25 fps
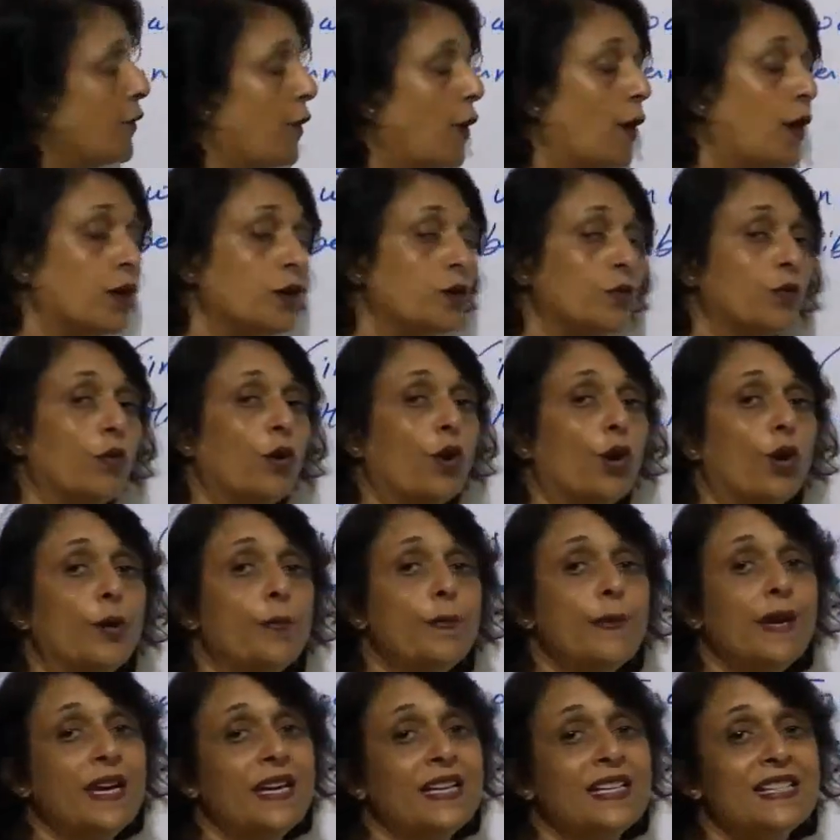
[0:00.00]
of
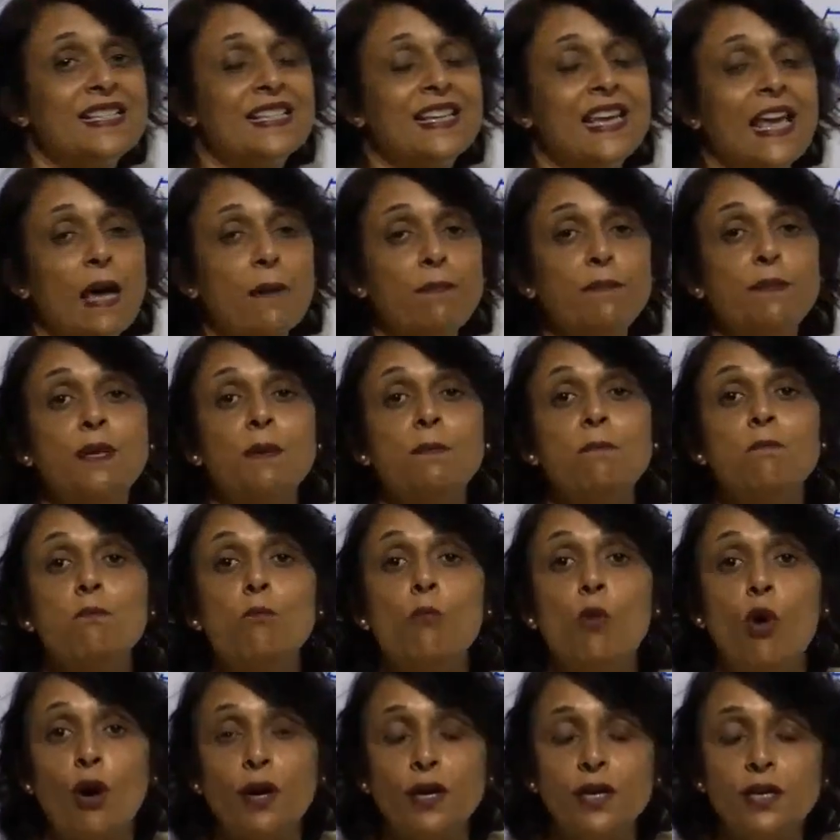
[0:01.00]
earthworm is kept
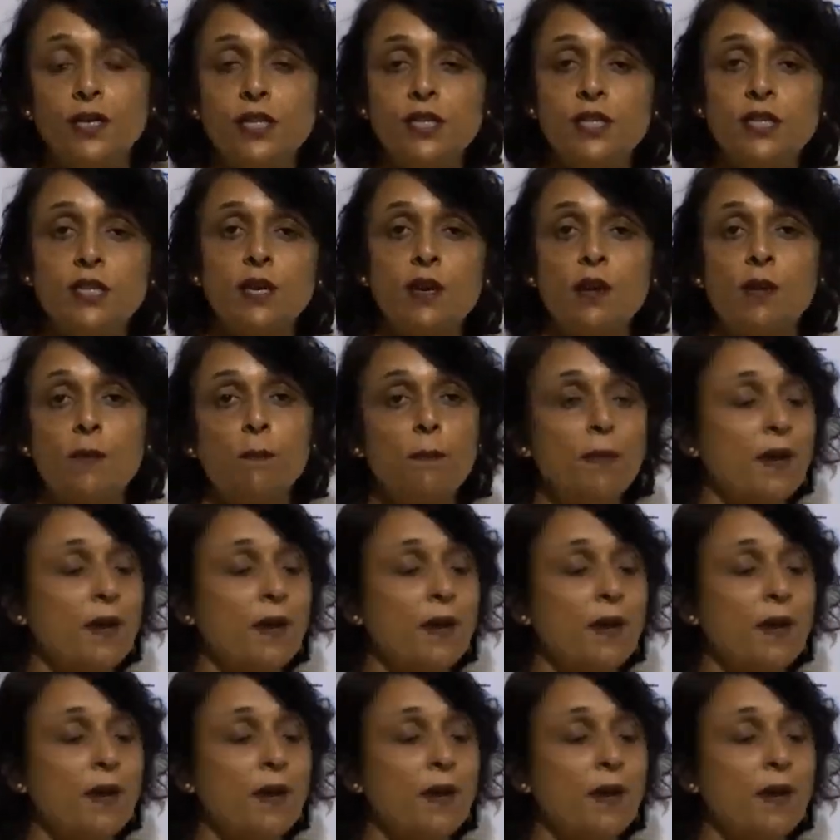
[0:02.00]
moist